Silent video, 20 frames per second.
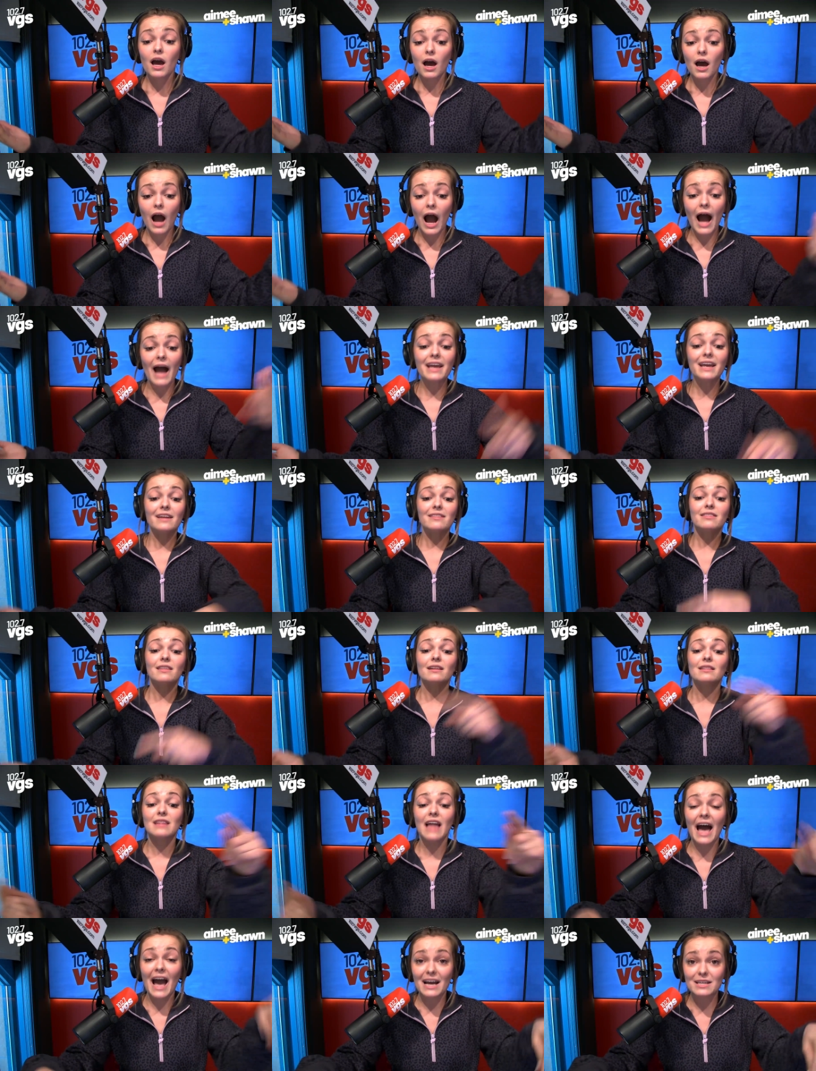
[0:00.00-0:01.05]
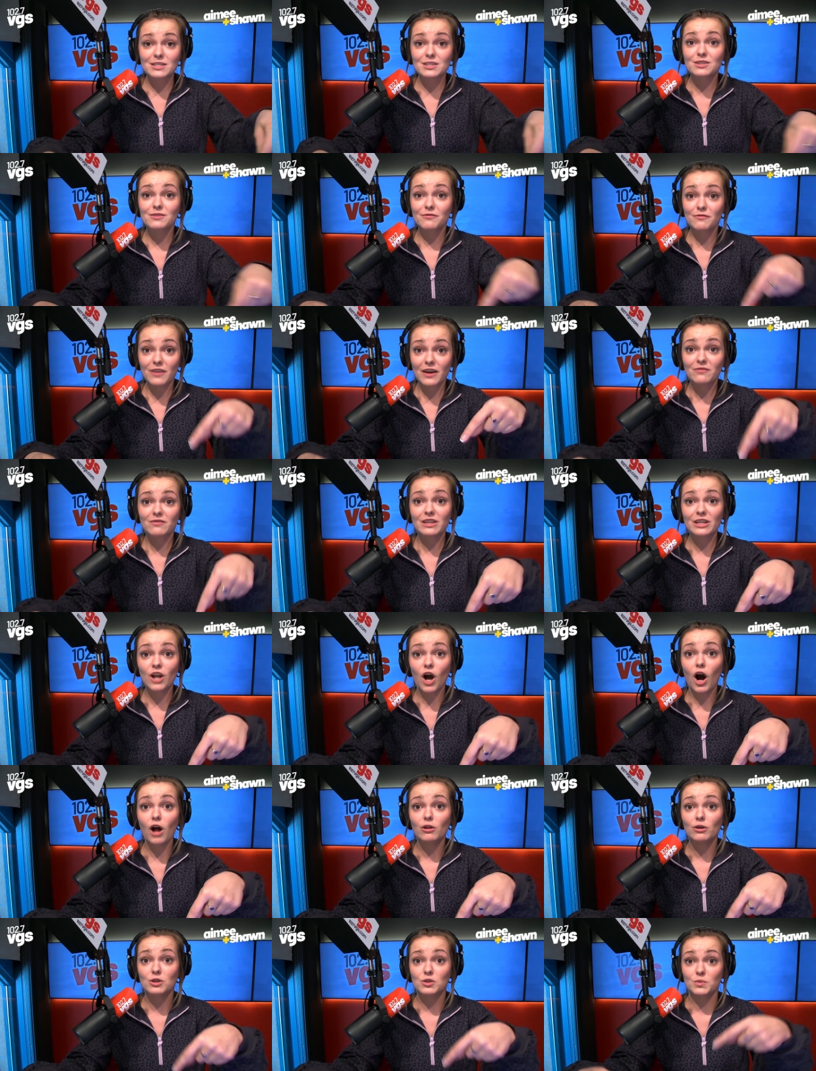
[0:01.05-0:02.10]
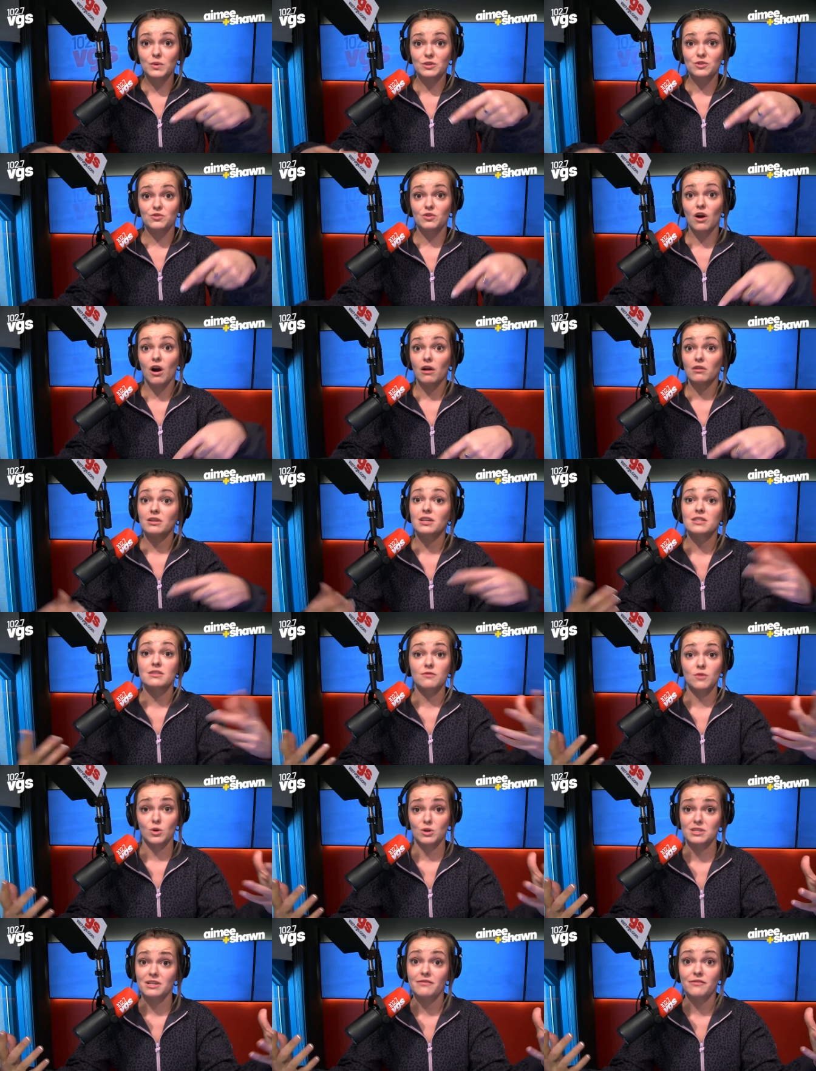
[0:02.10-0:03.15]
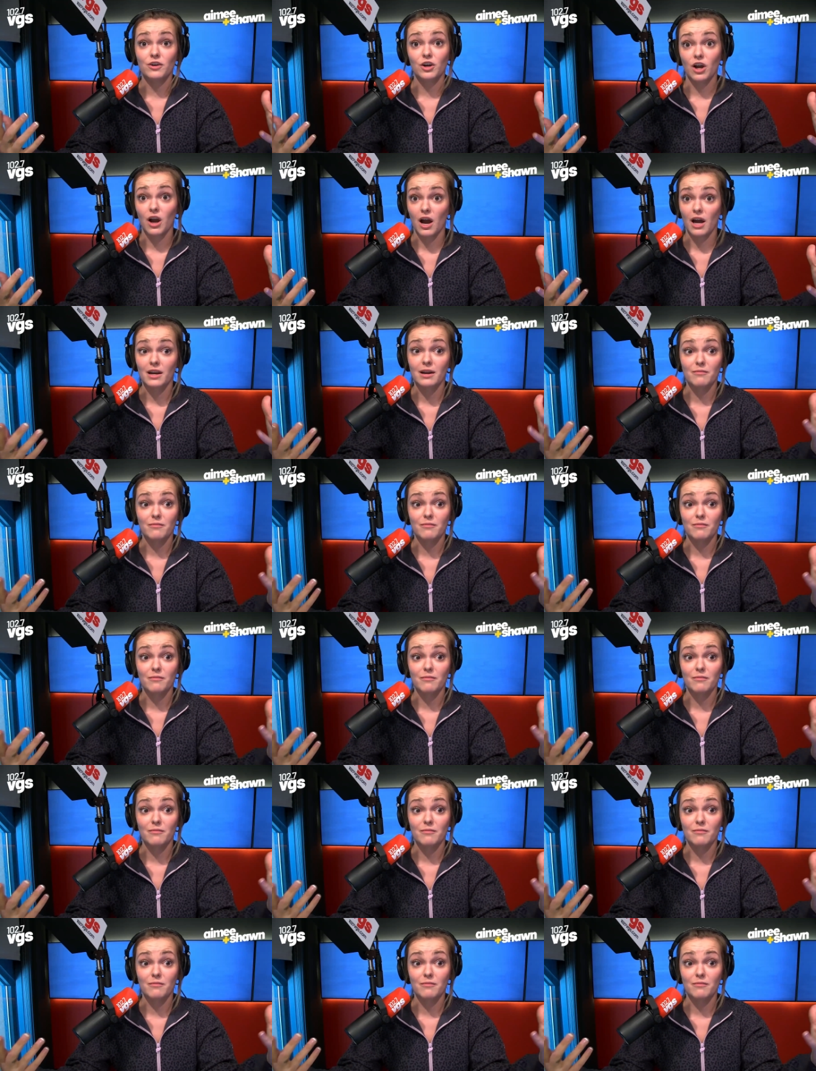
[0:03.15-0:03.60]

I get the last $50 withdrawn because, of course, I forgot.